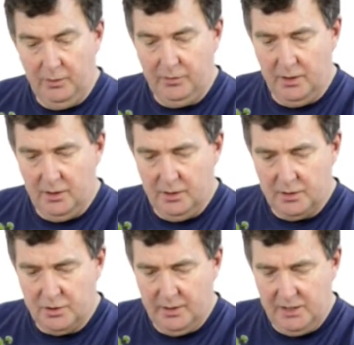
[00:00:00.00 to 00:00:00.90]
We've got a
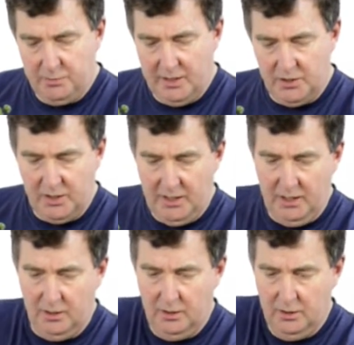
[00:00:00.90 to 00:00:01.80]
strange branch
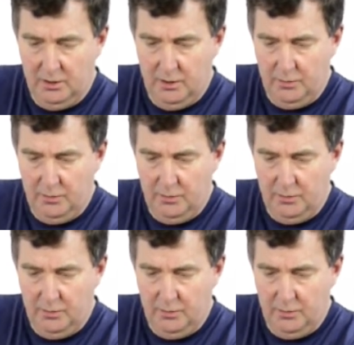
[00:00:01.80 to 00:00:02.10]
here,